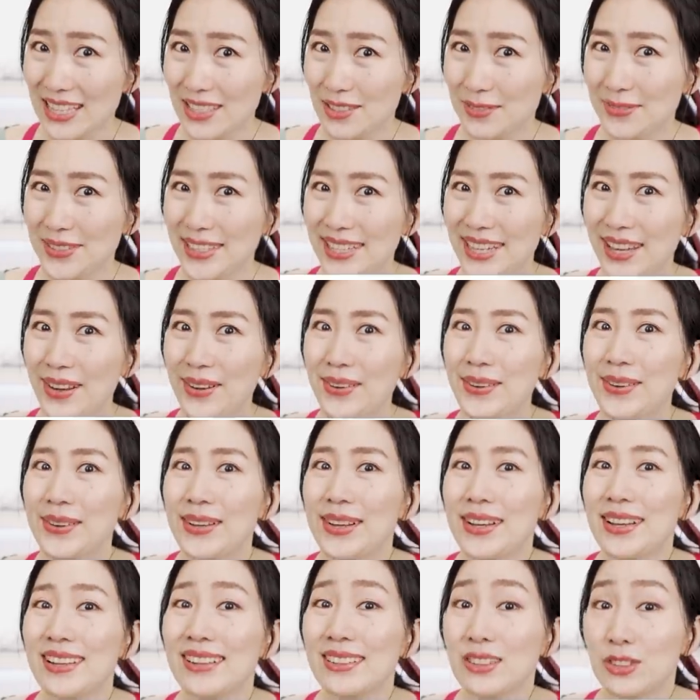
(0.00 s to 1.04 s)
this video,
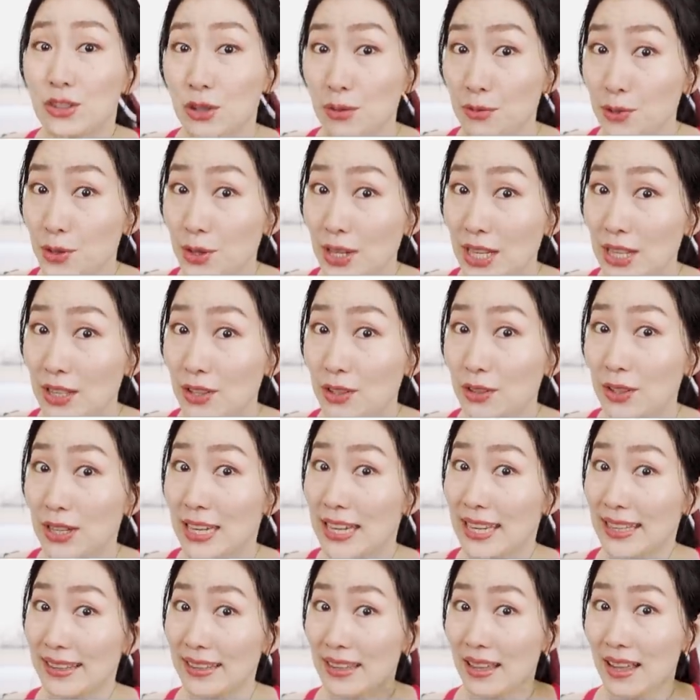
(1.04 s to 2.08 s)
don't forget to
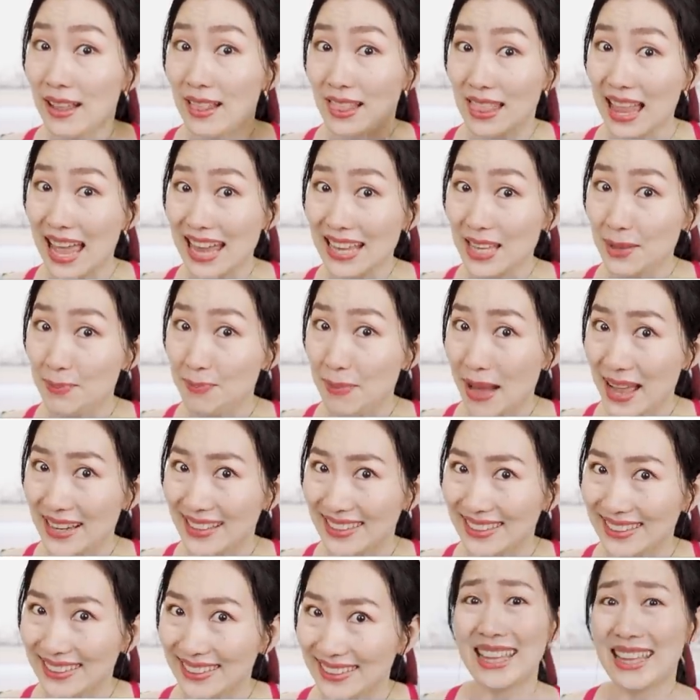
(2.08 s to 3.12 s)
hit like
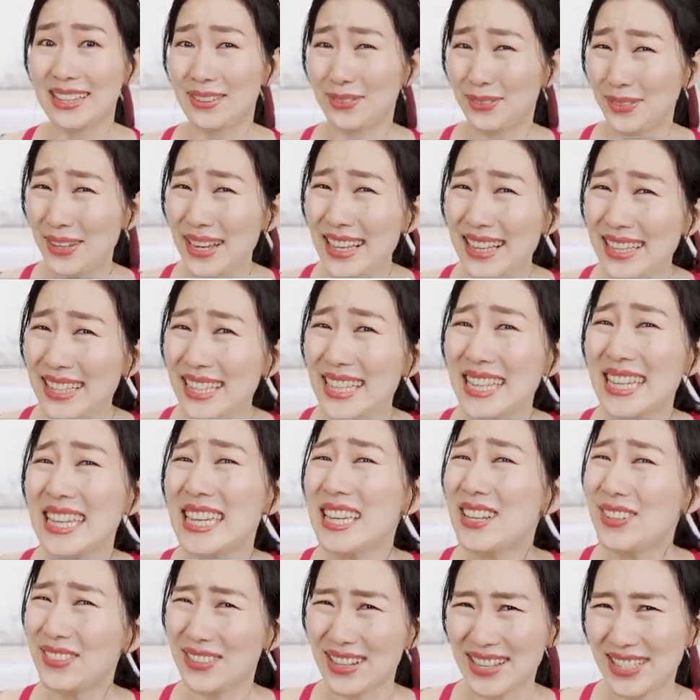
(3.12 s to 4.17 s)
button. It really
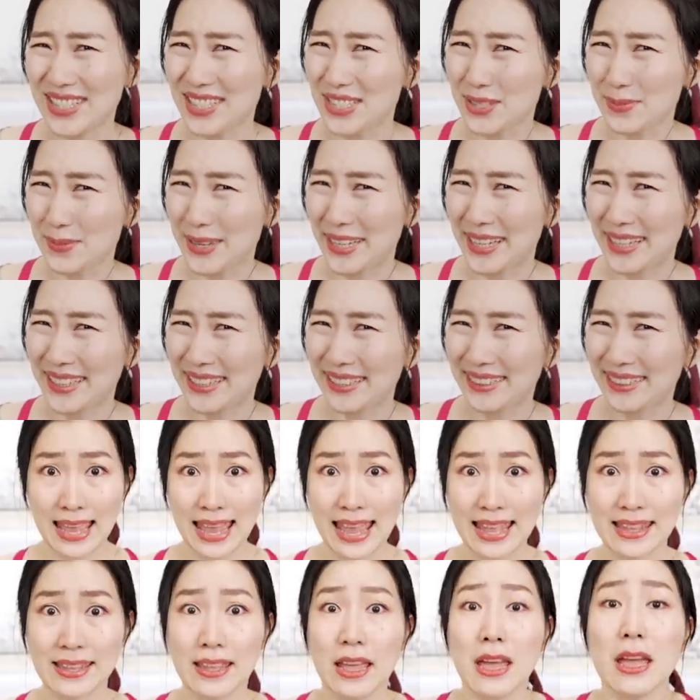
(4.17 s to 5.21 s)
encourages me.
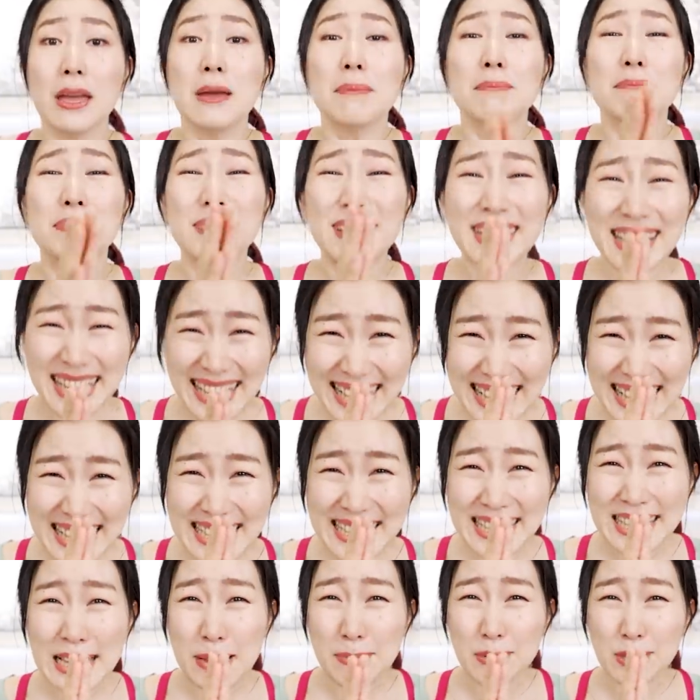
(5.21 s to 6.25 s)
And please
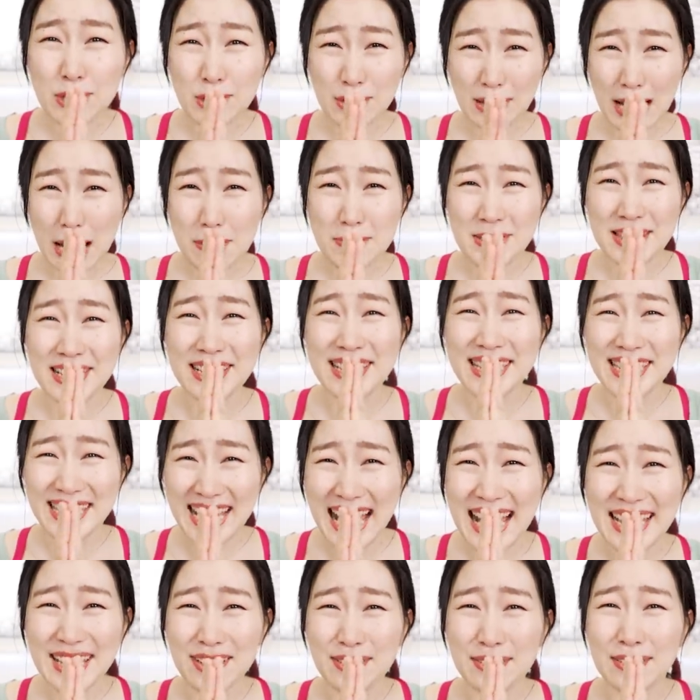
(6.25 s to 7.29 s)
subscribe this
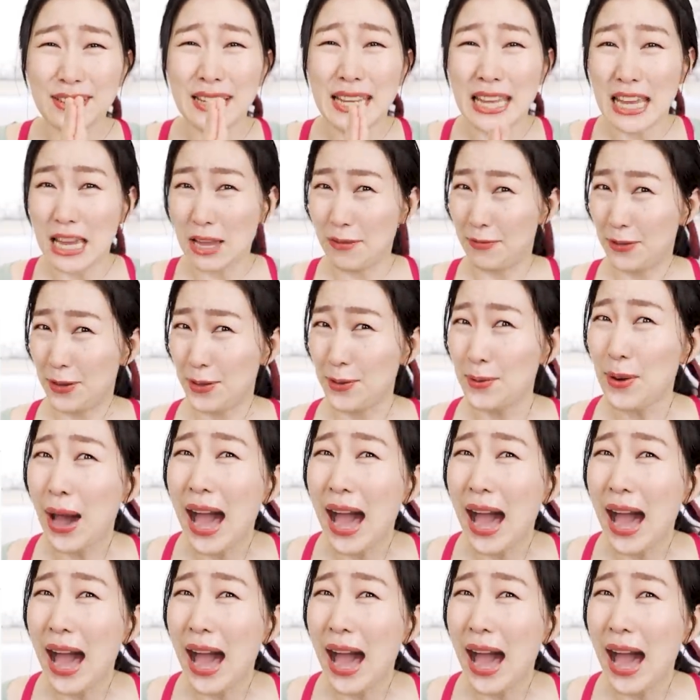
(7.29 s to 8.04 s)
channel if you